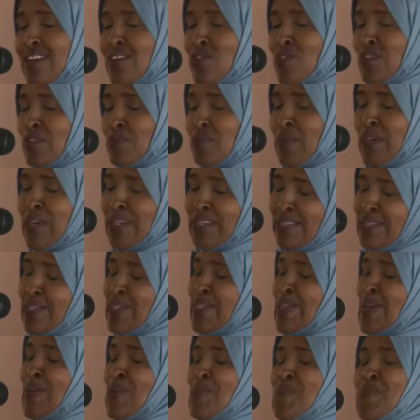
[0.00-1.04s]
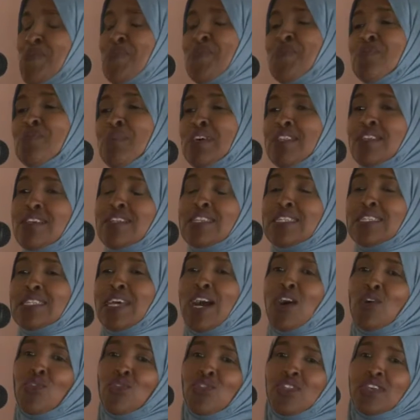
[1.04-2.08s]
they respond, you know. But in the
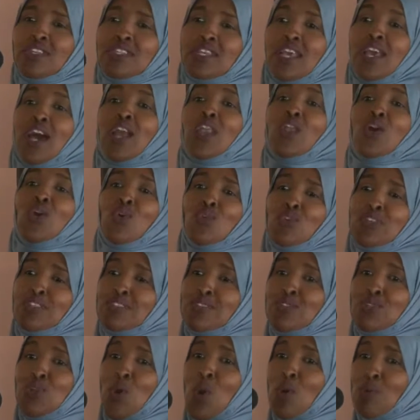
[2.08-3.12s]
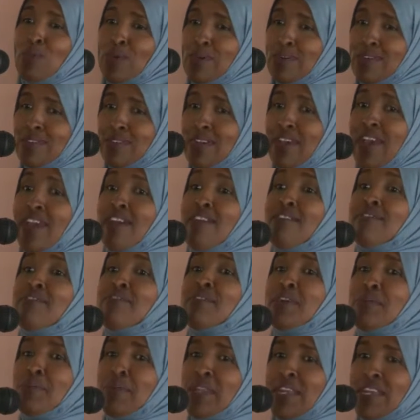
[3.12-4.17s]
South, they say hello. It's normal.
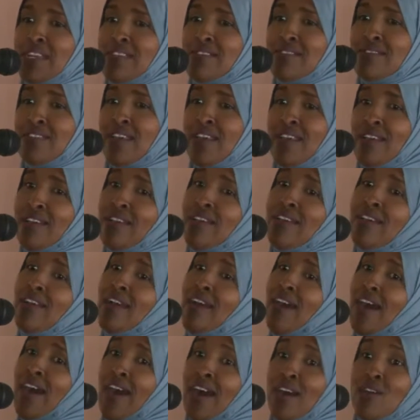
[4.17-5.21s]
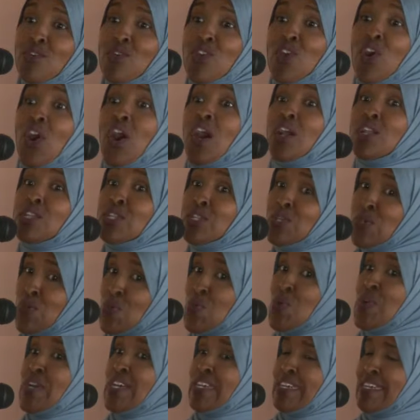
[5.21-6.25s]
Everybody can say, how y'all
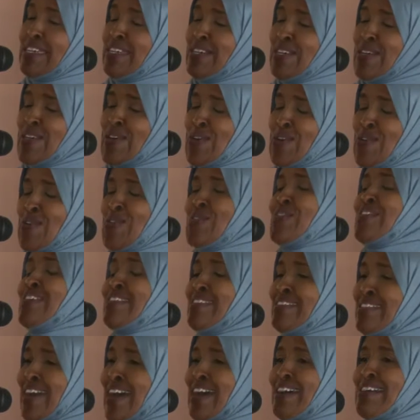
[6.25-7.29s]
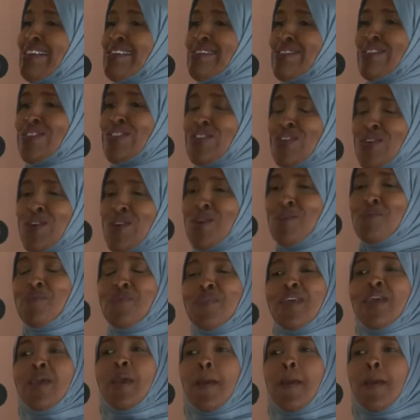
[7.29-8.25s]
doing, you know. That is the term.